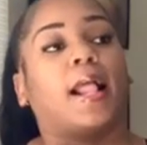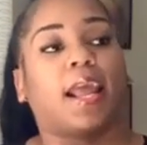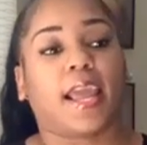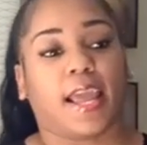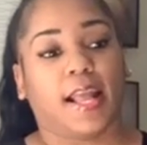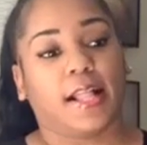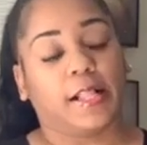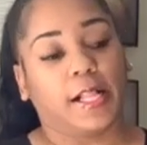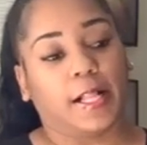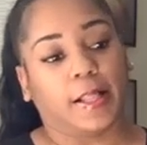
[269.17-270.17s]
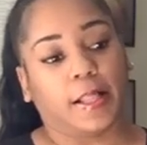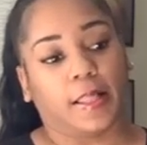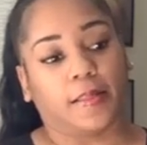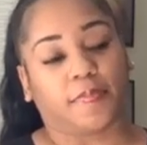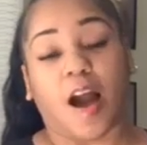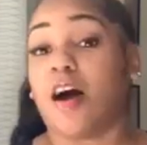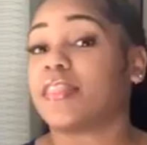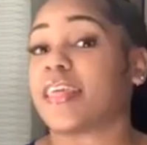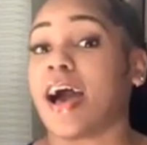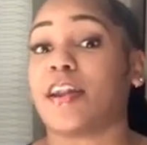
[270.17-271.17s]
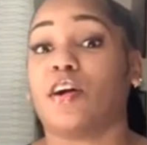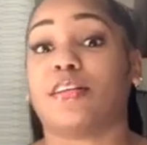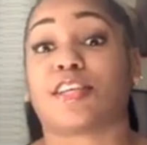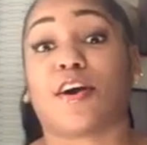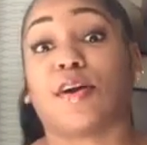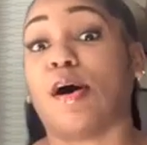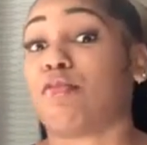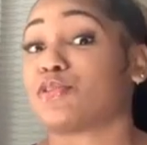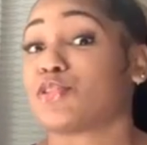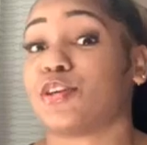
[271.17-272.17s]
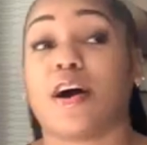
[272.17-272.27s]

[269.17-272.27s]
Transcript: And um, only thing I know is her nose,